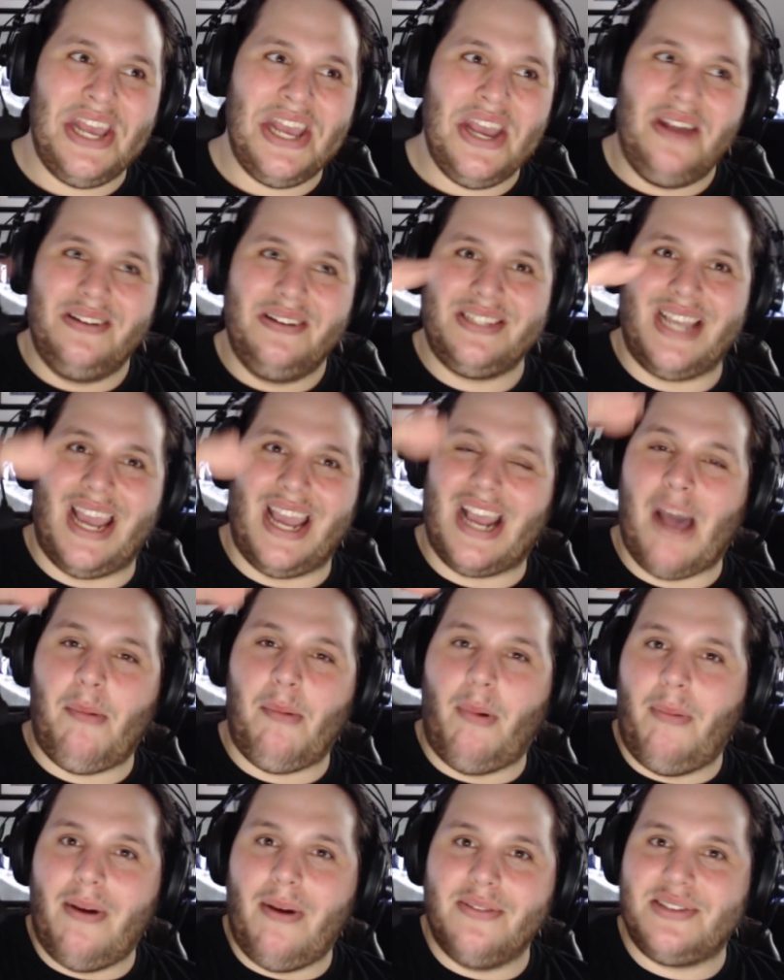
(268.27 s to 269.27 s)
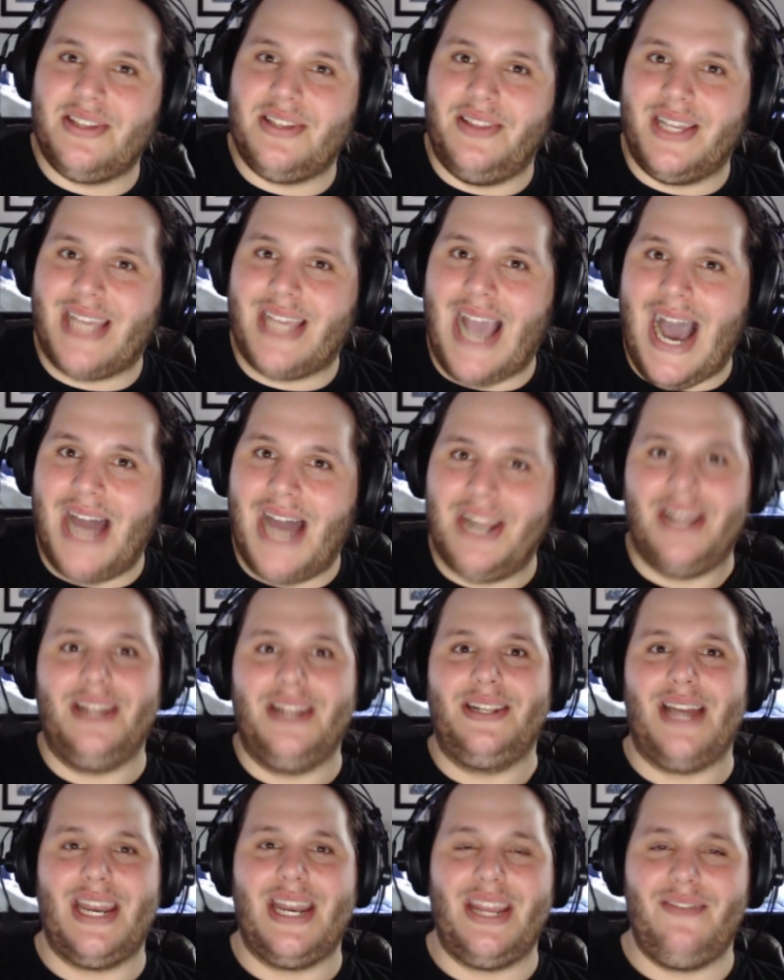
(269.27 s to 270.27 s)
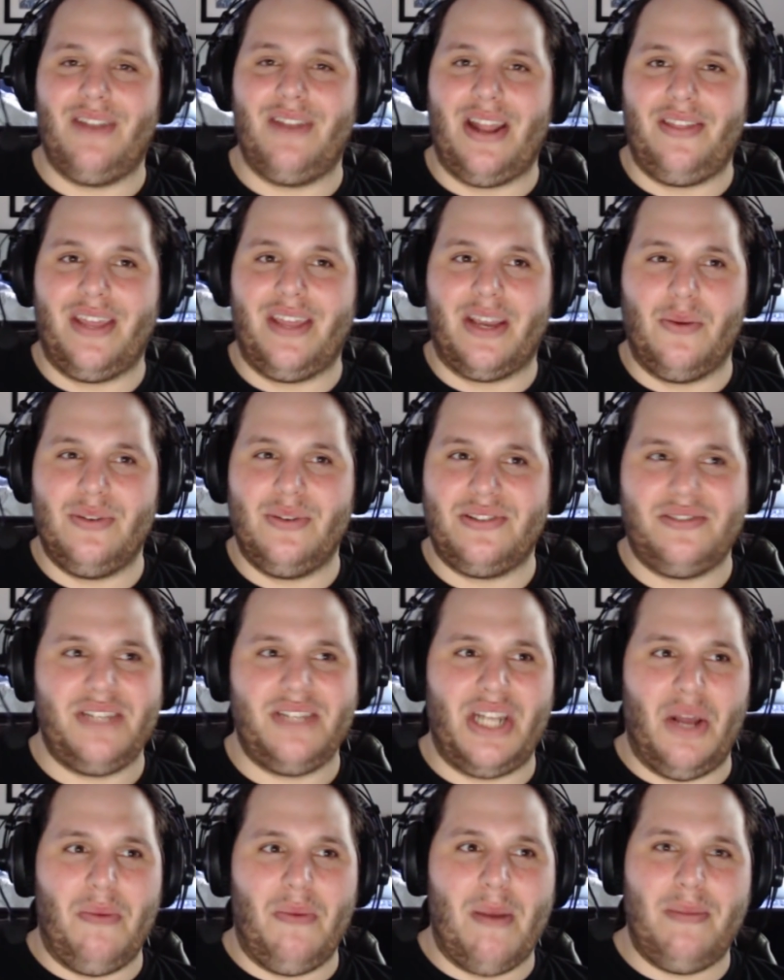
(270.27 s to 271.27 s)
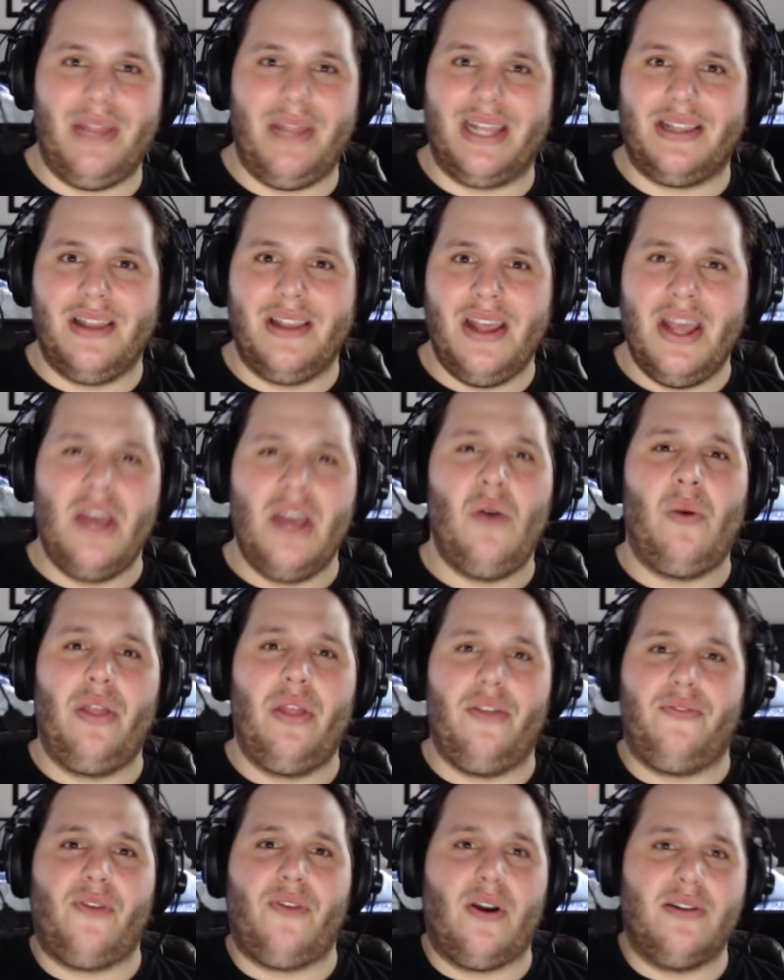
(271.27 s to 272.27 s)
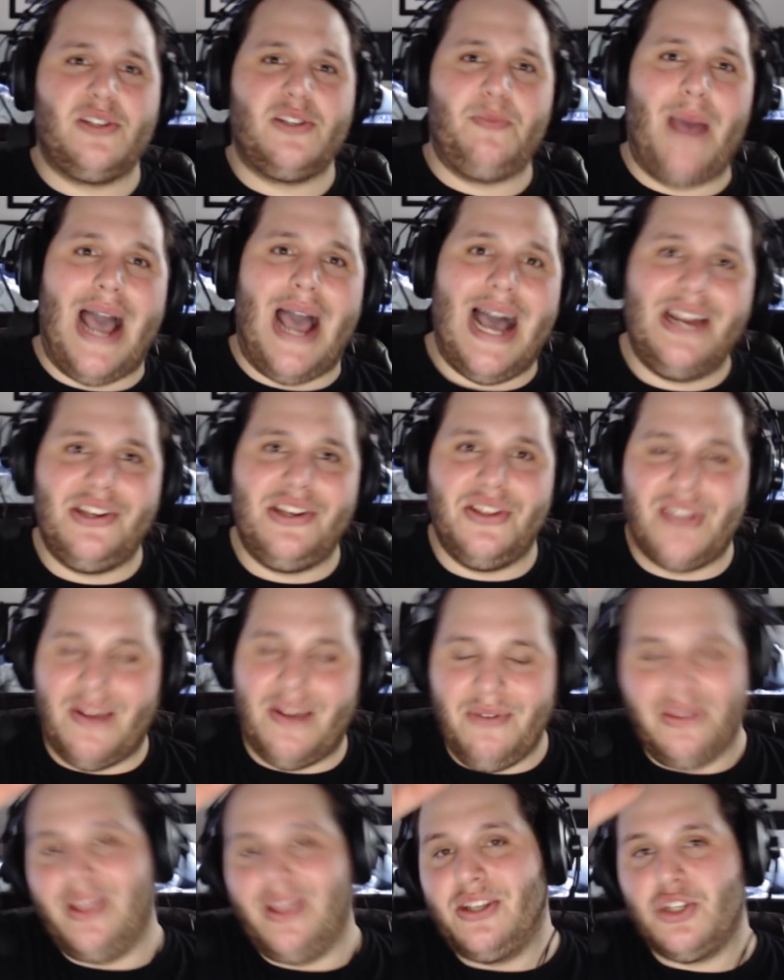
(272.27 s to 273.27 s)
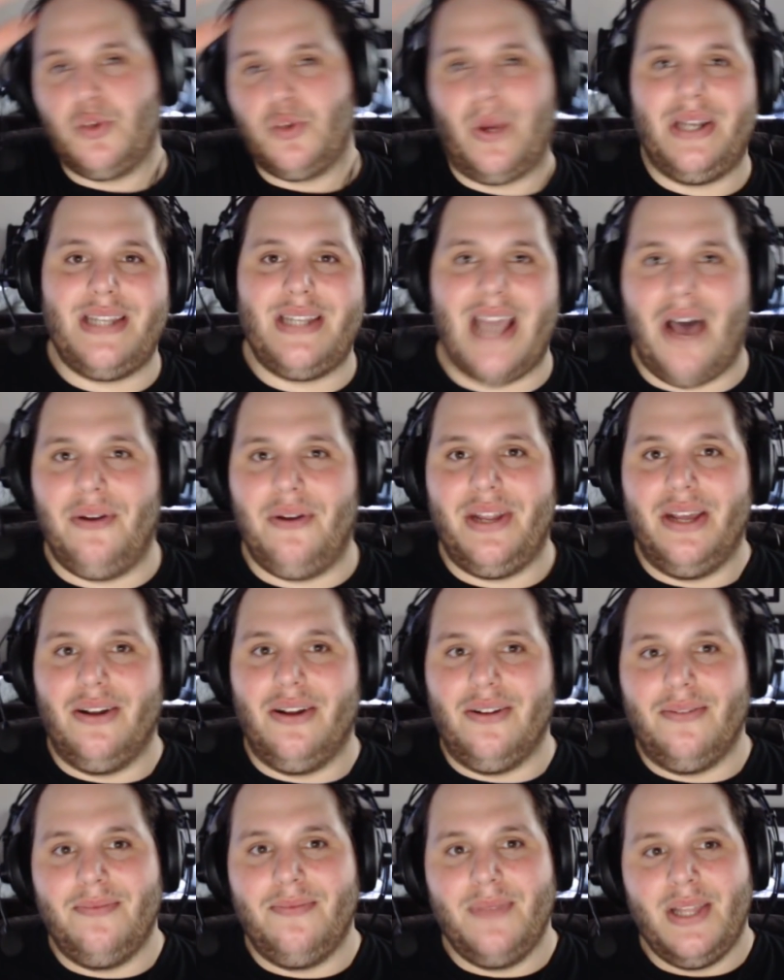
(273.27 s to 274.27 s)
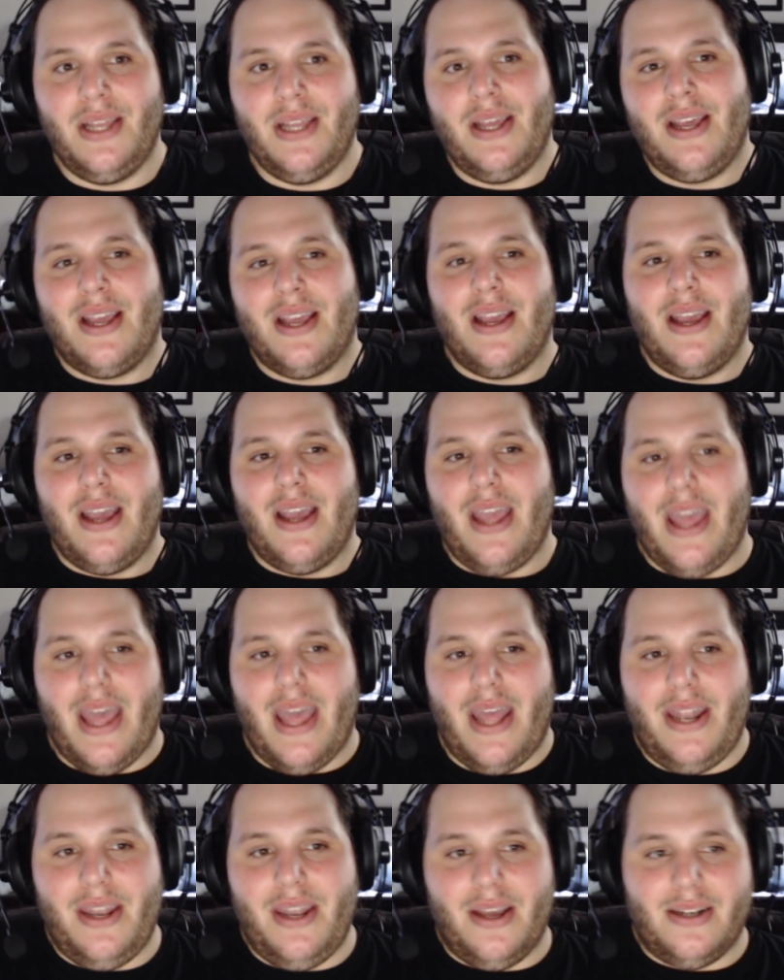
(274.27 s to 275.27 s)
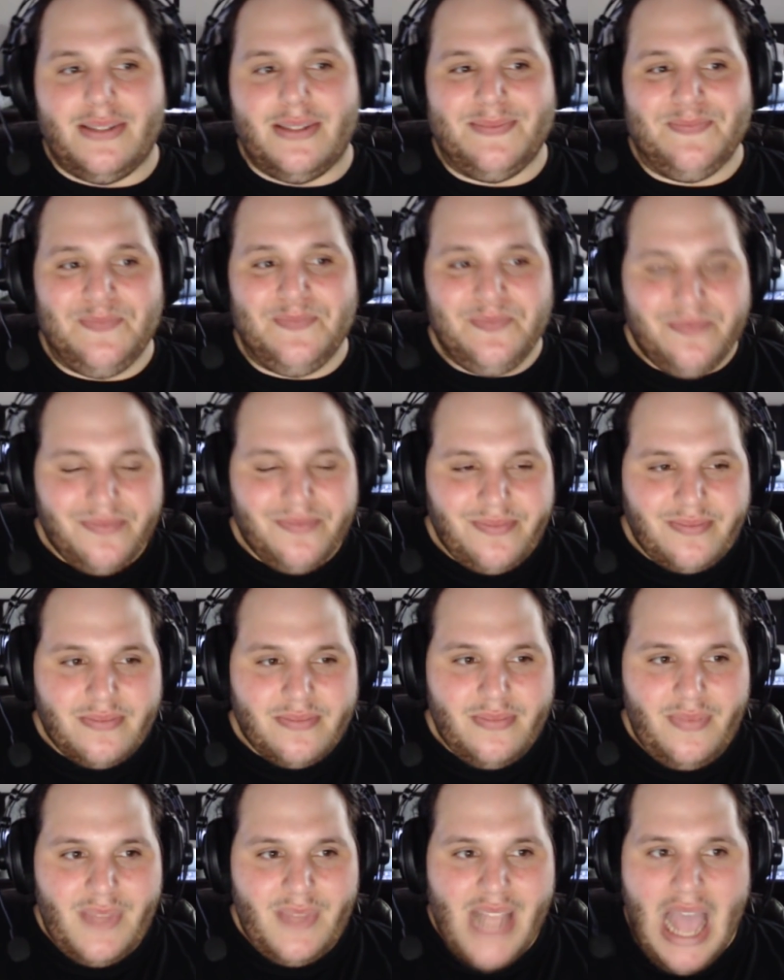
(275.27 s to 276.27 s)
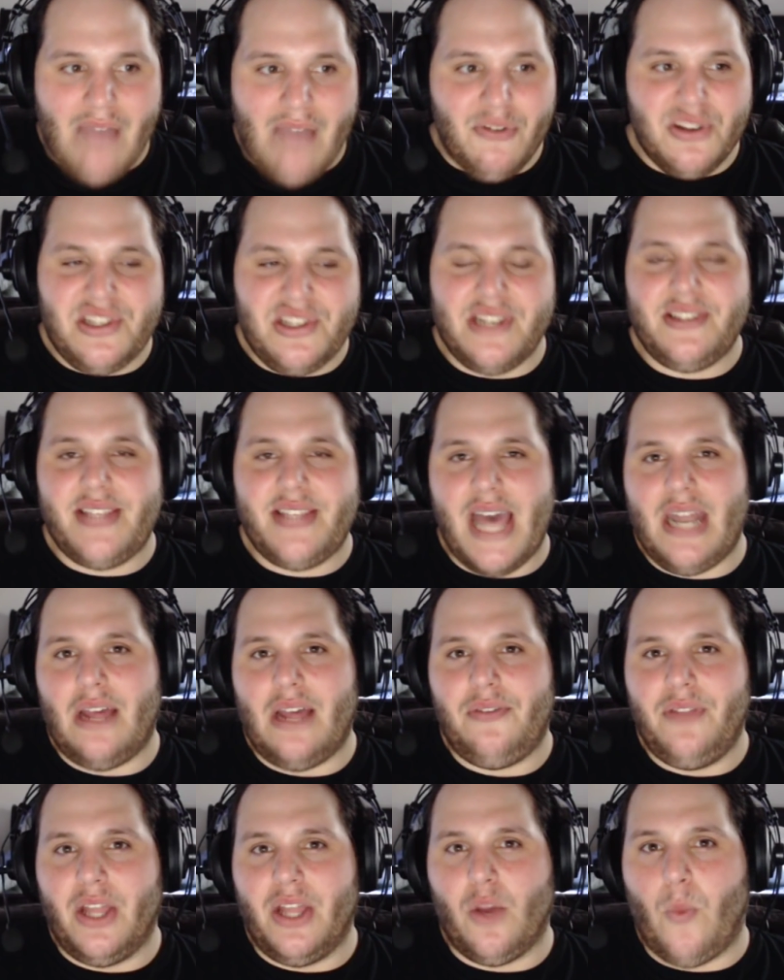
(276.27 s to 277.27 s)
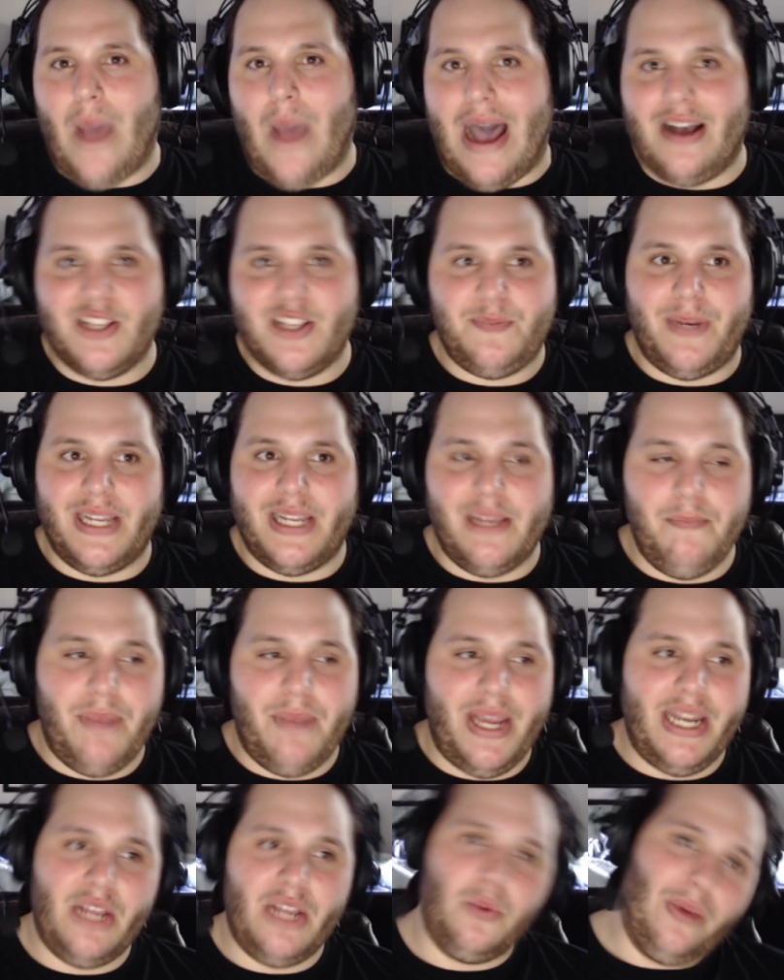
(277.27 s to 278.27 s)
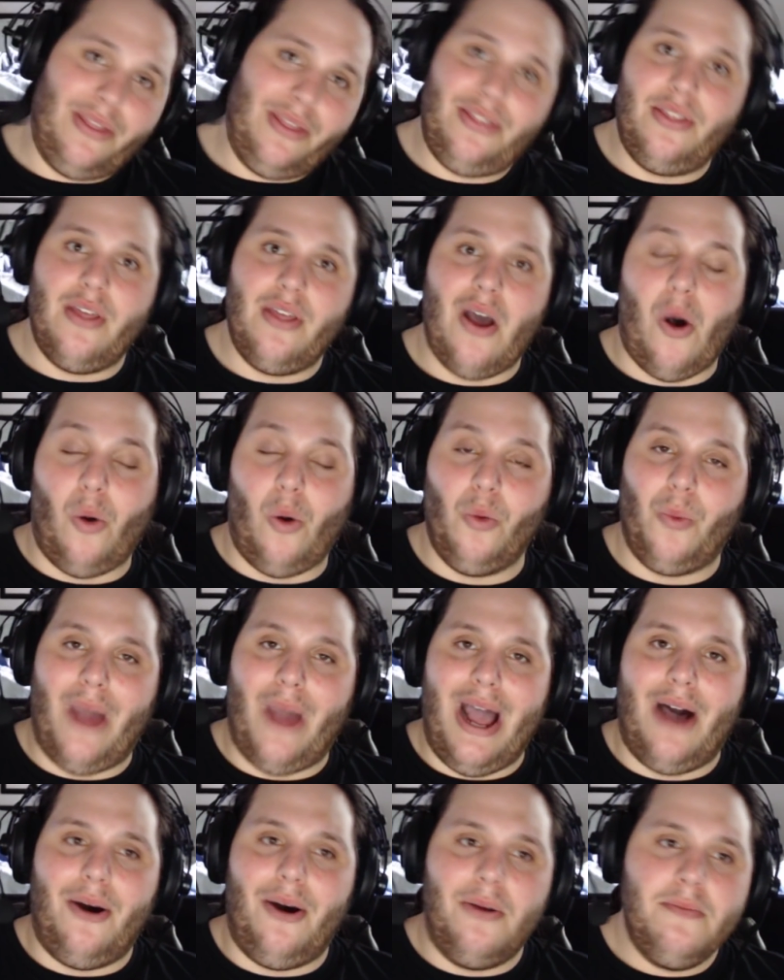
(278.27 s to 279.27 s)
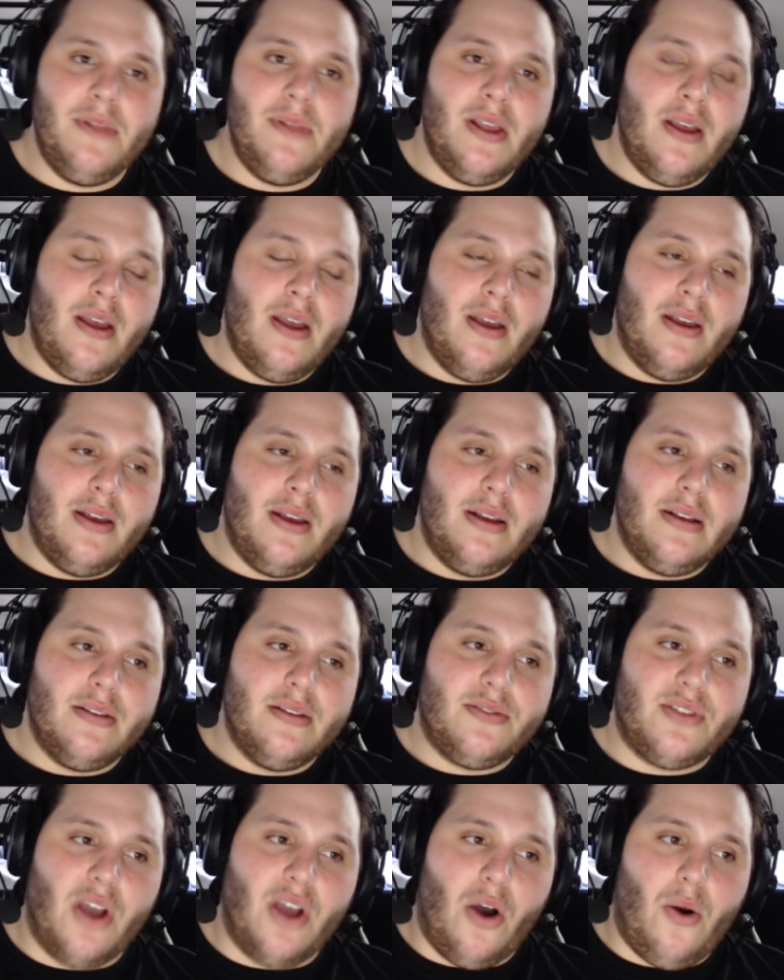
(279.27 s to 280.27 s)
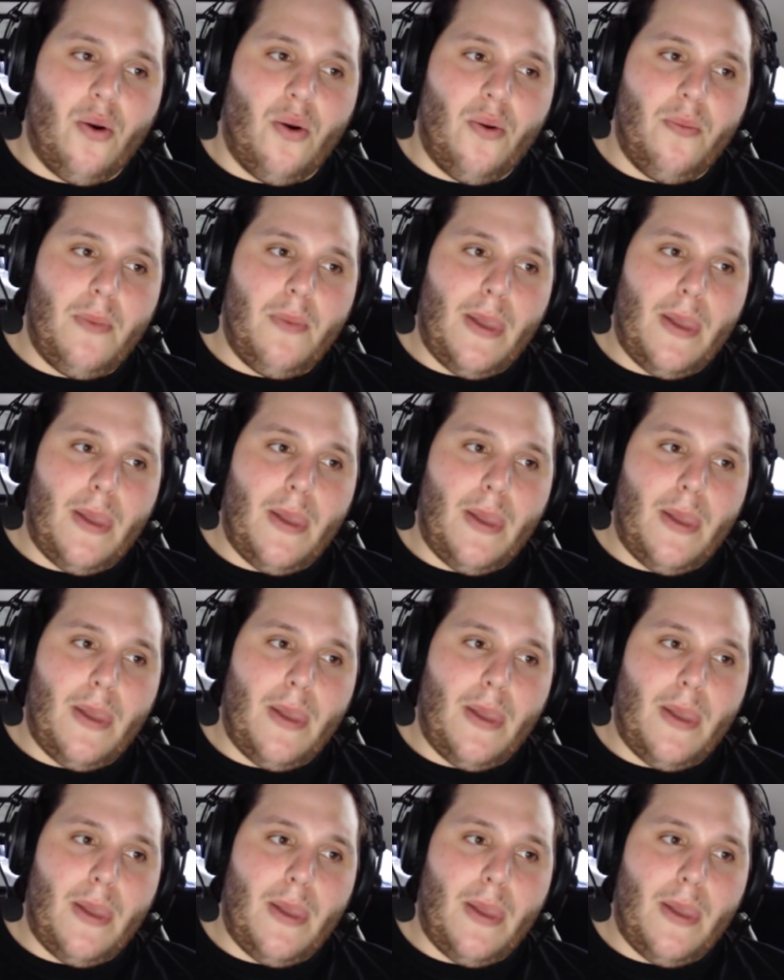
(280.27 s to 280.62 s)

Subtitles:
was like a couple months into Kata, not even, I think it was, you know, maybe like one of the first patches, everything just went downhill. And ever since then, I feel like WoW's been competing with old WoW. So